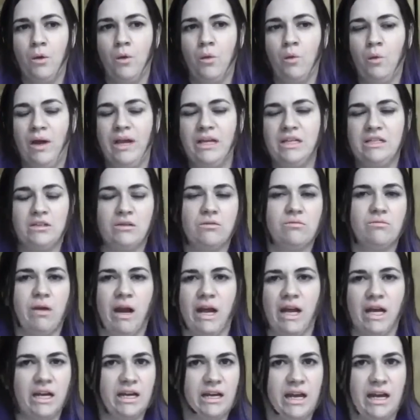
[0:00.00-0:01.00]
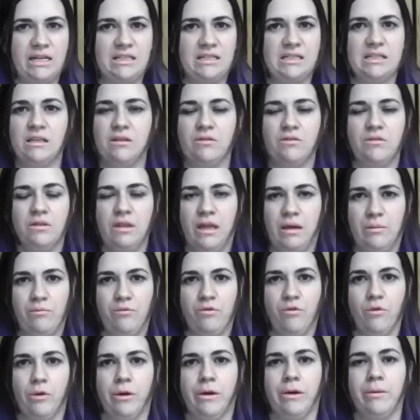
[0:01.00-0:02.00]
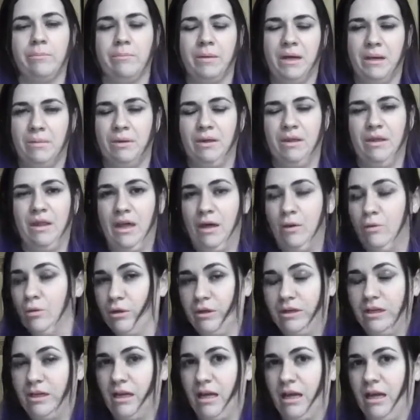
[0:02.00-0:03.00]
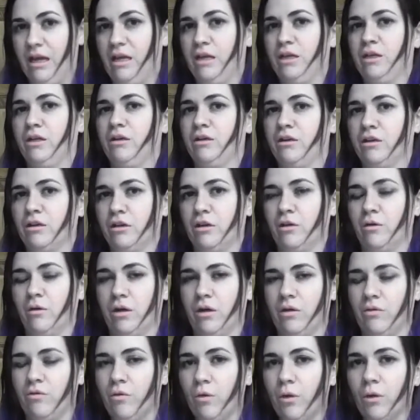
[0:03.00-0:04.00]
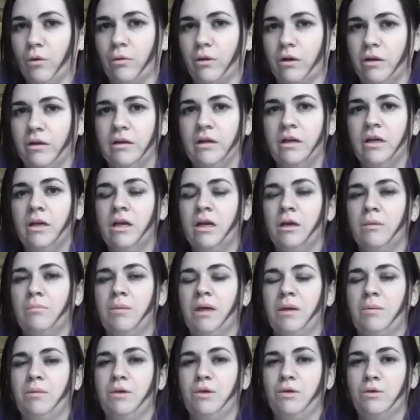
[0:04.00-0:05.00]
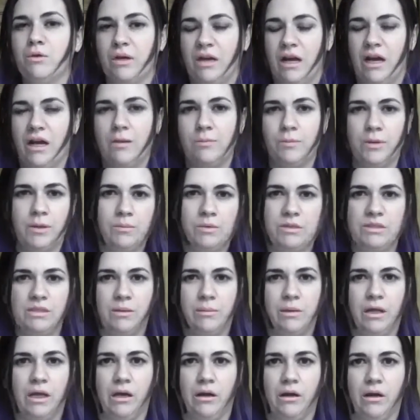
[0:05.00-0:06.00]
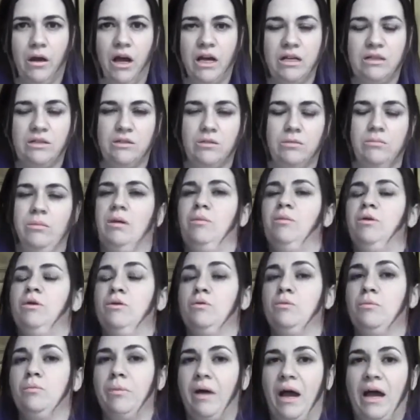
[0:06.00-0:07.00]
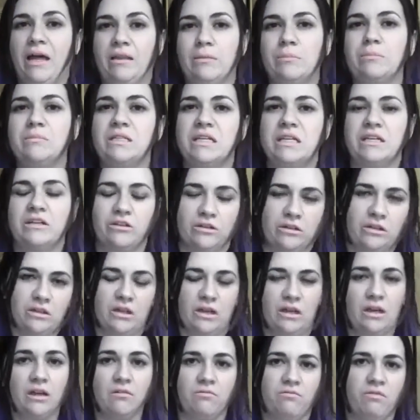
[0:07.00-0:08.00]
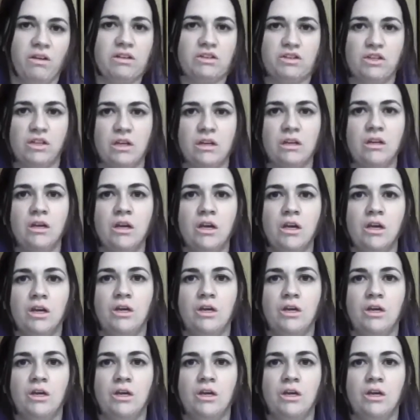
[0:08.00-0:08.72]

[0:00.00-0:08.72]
way to recognize them for it. Maybe they will need a handler going forward. Maybe you can help them with something on a costume. Maybe you buy them dinner at the convention.